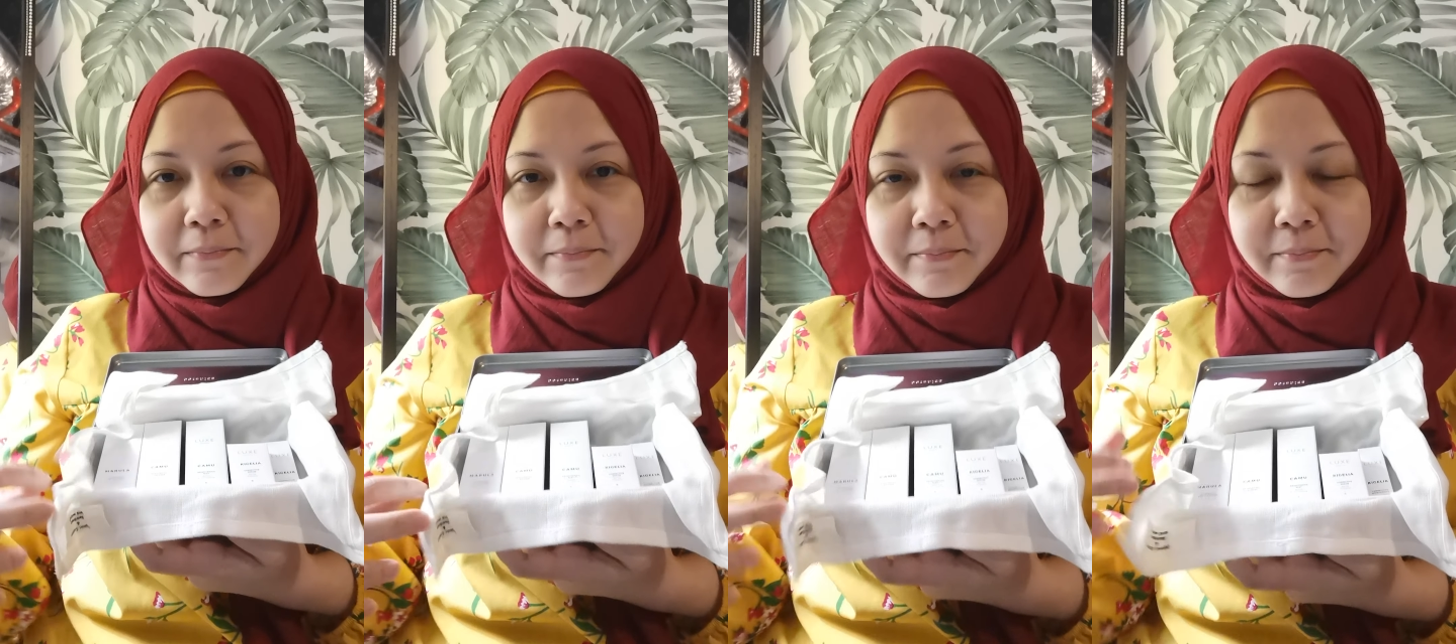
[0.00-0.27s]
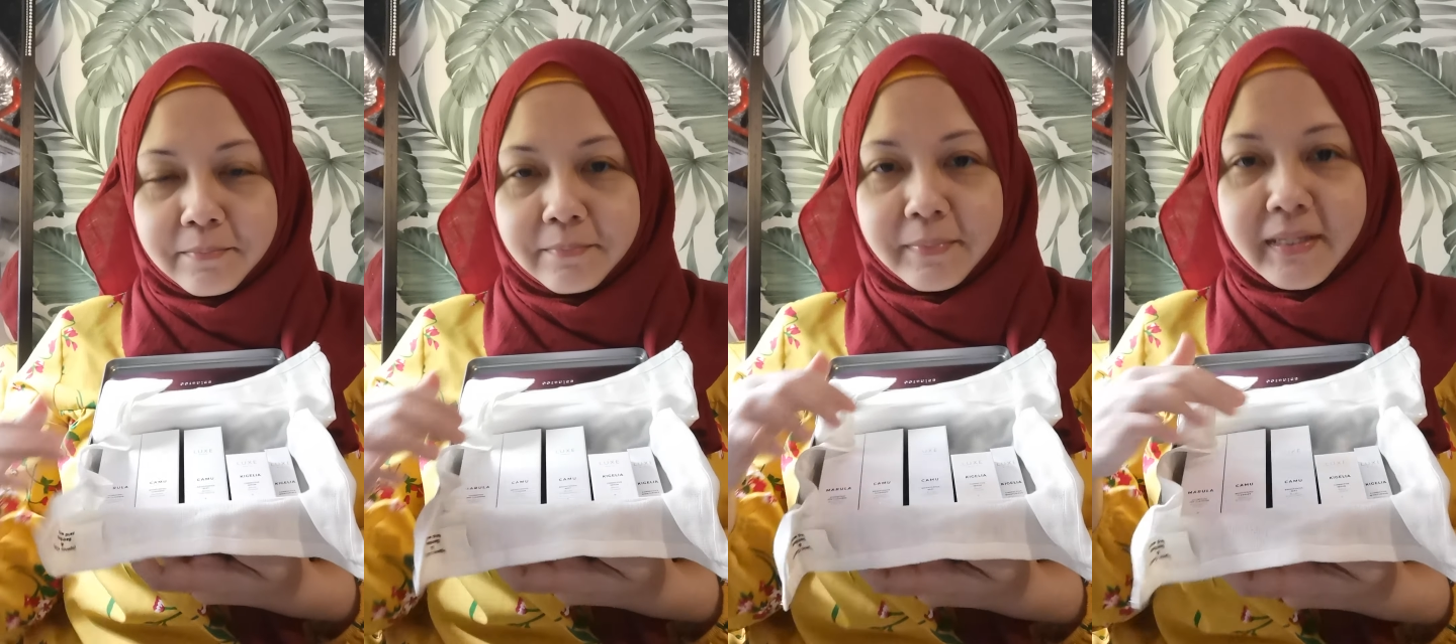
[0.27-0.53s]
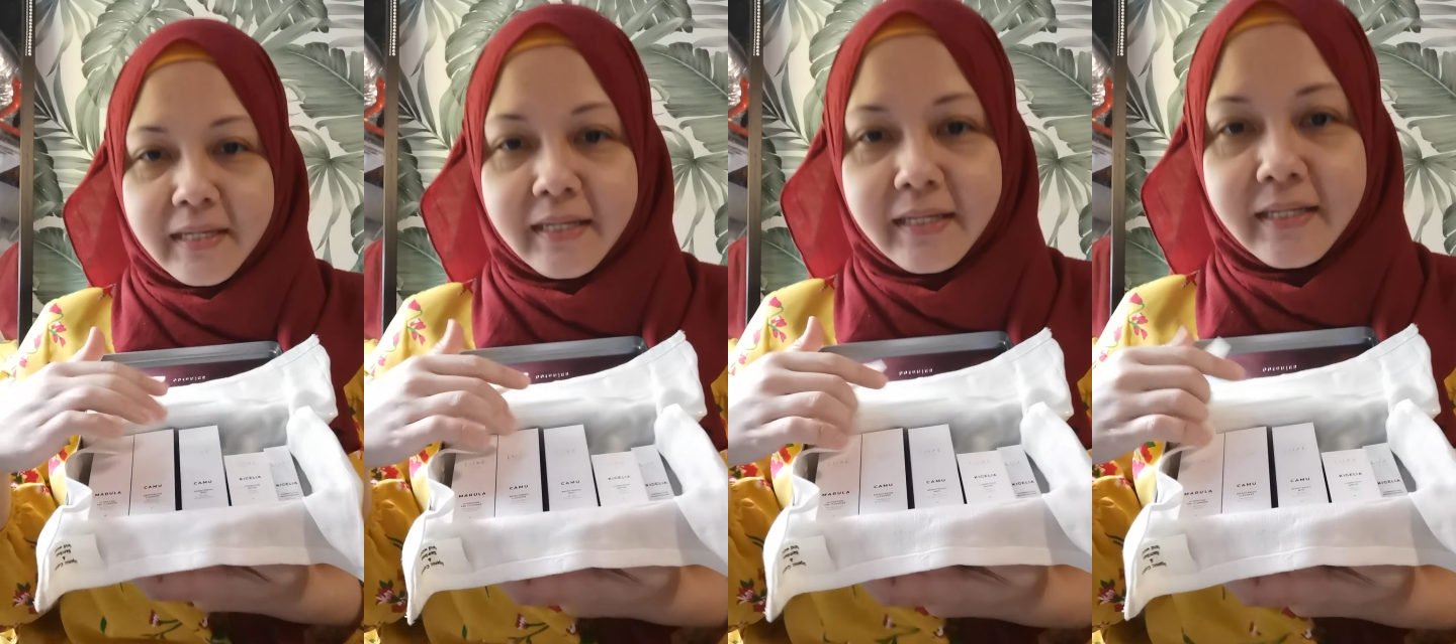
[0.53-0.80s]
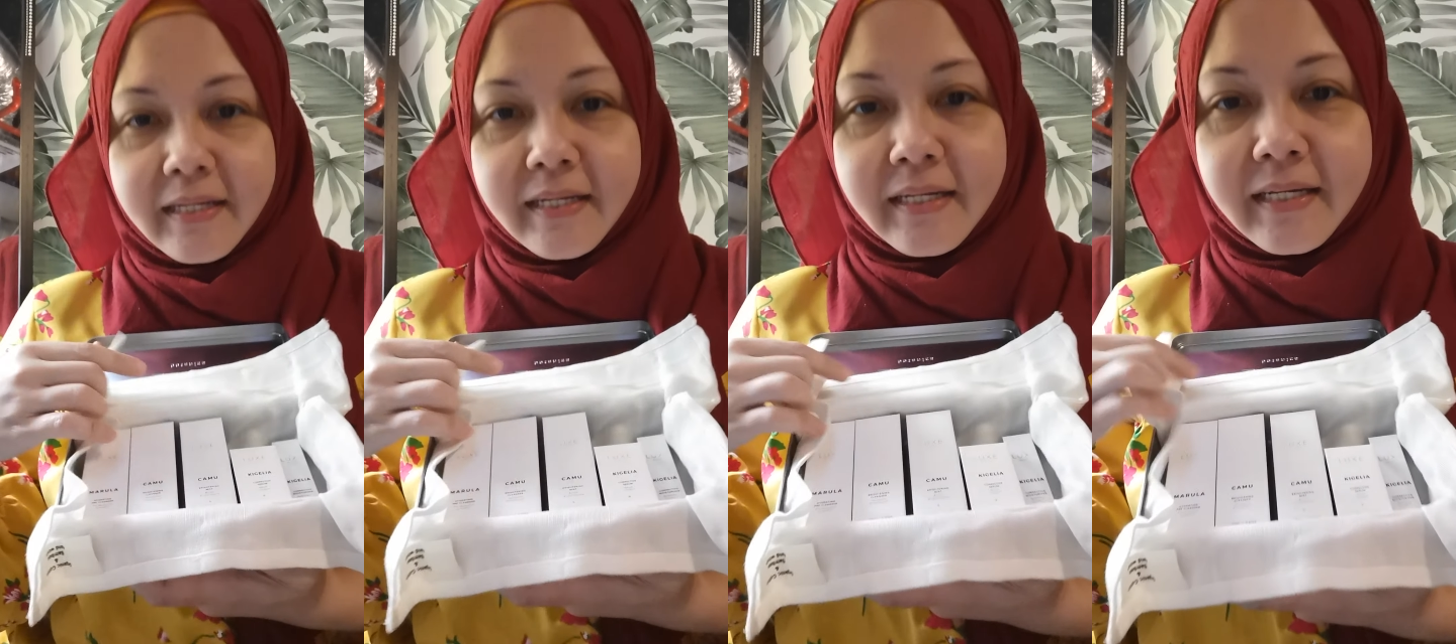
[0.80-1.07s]

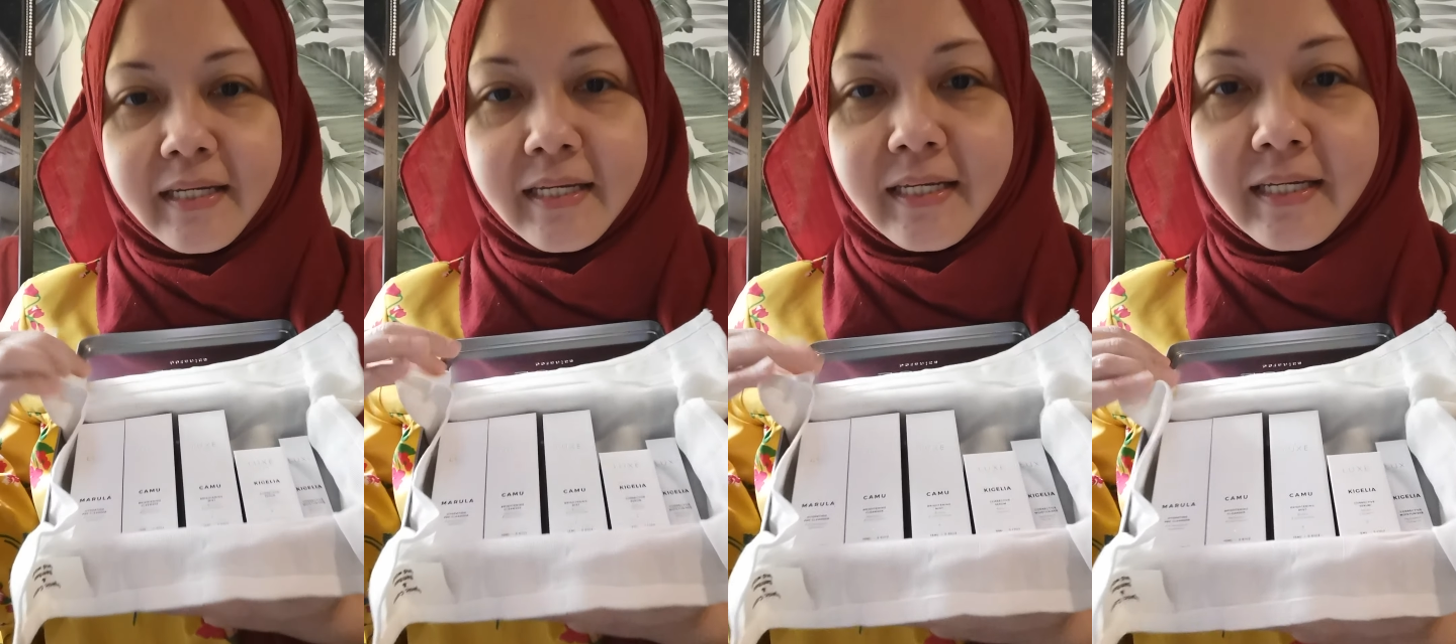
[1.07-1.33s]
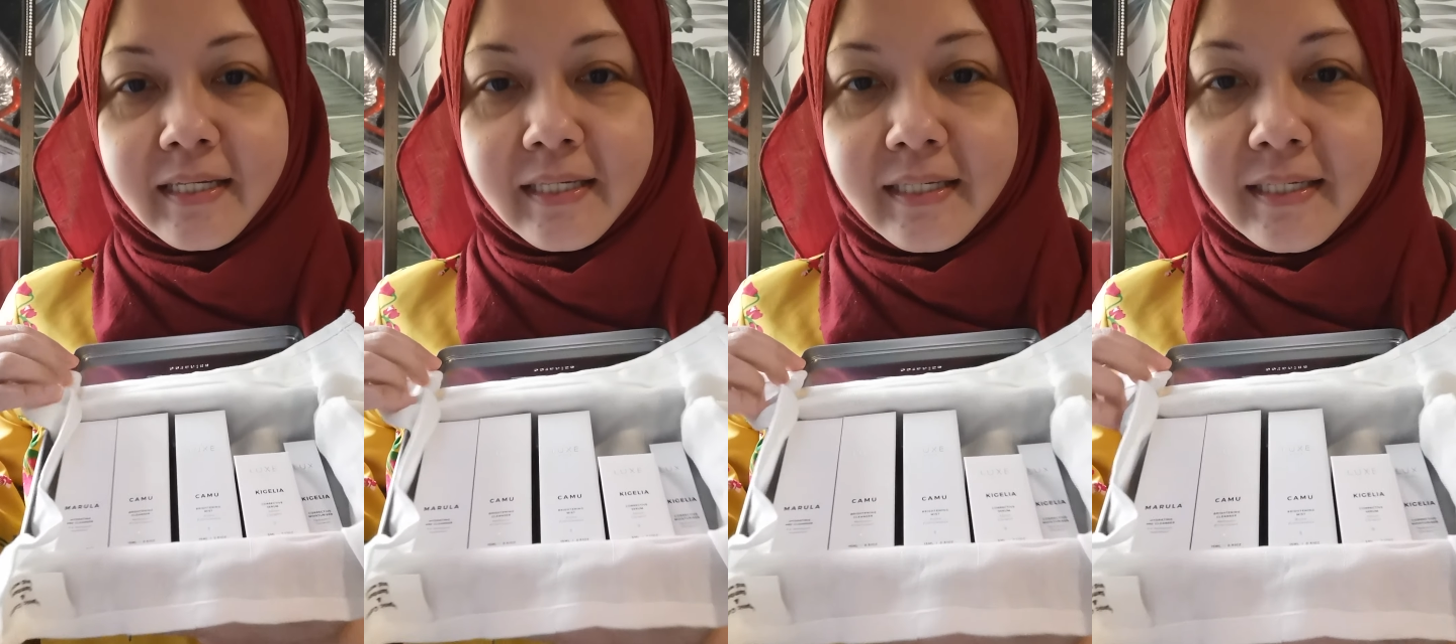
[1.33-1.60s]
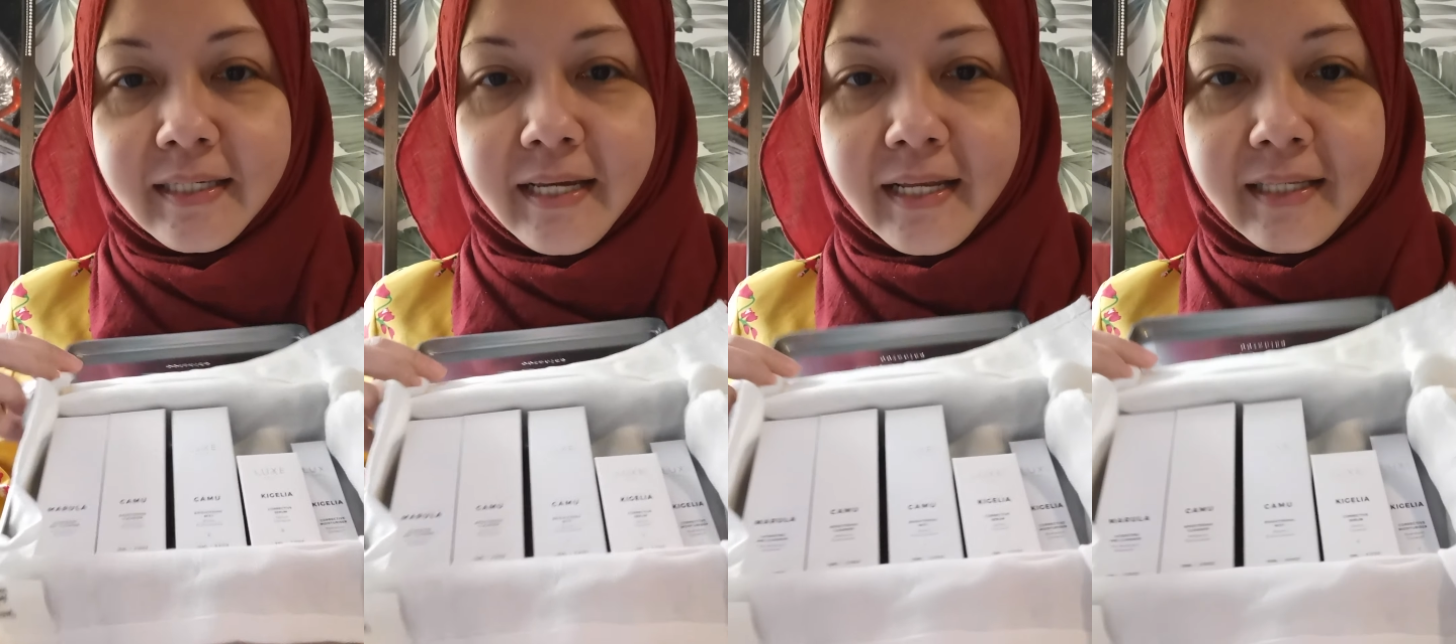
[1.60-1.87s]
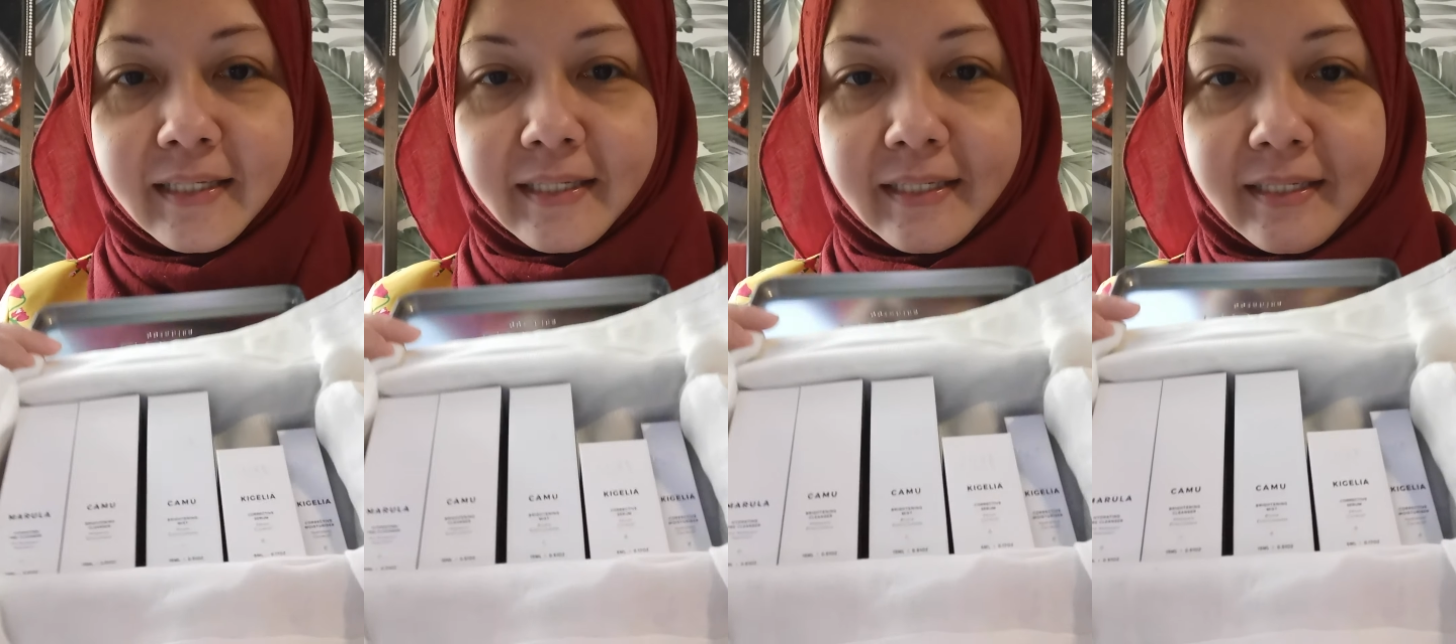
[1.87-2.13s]
mini
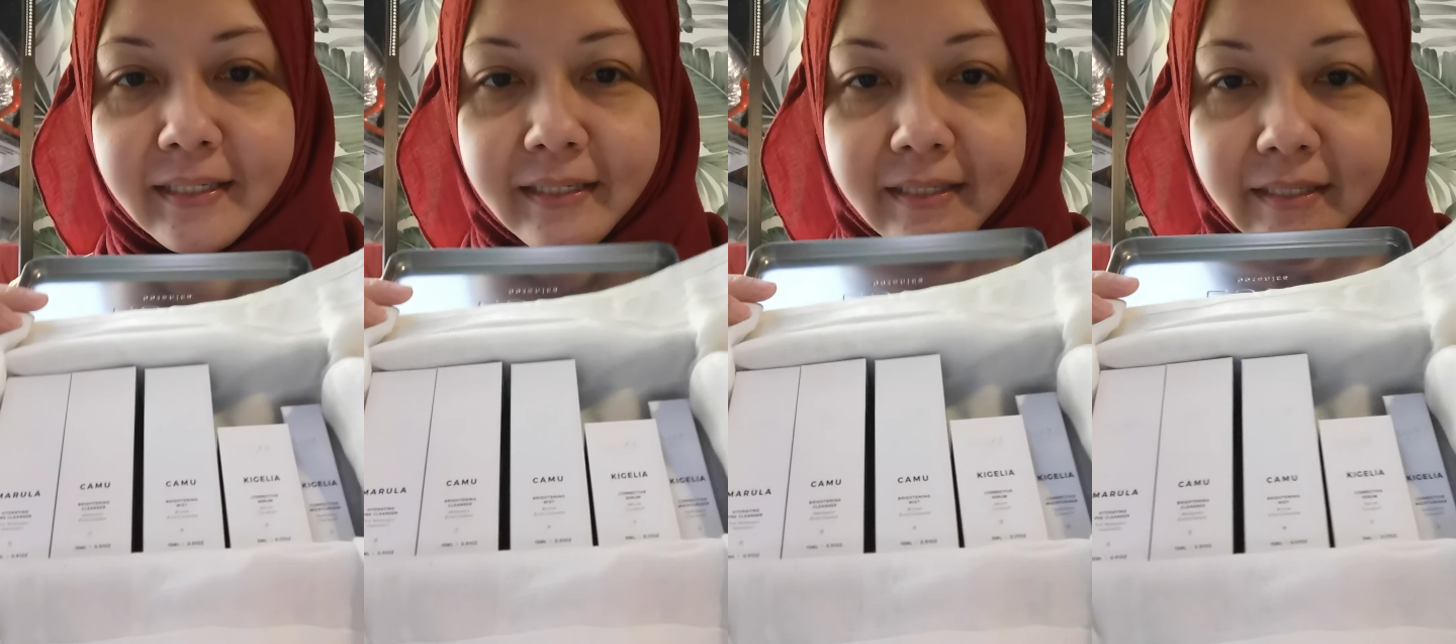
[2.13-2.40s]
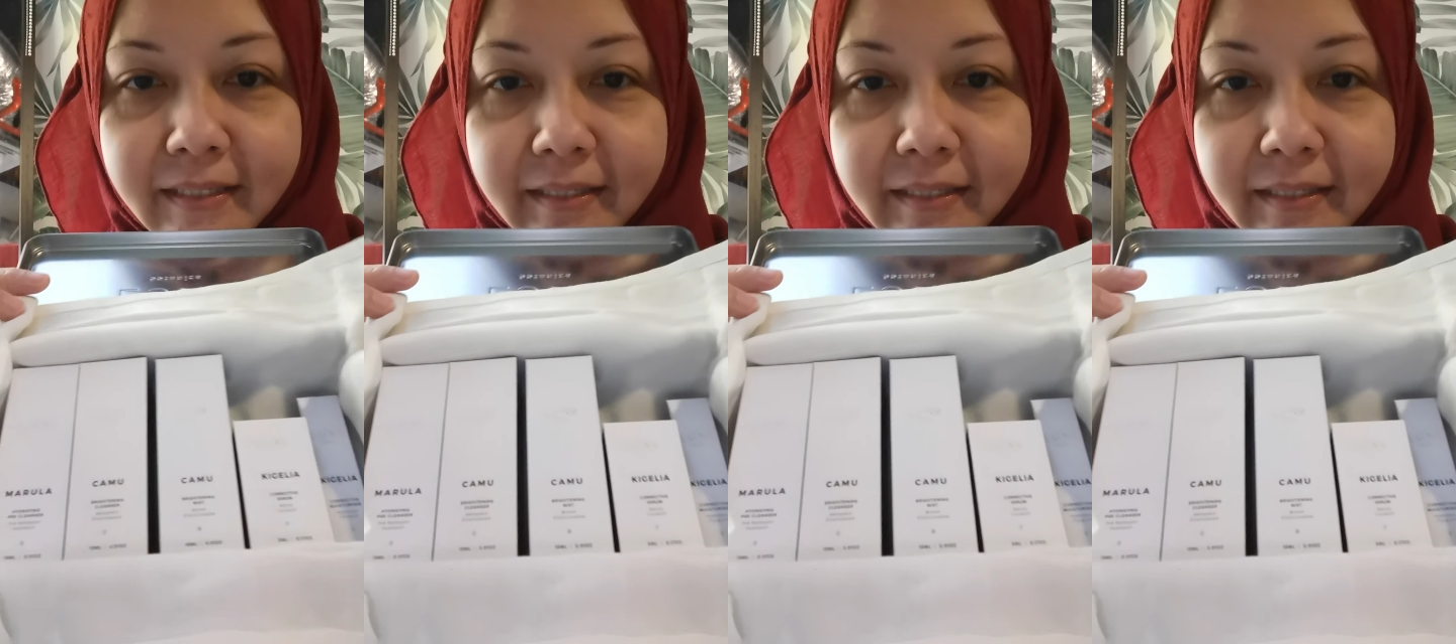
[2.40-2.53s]
sets.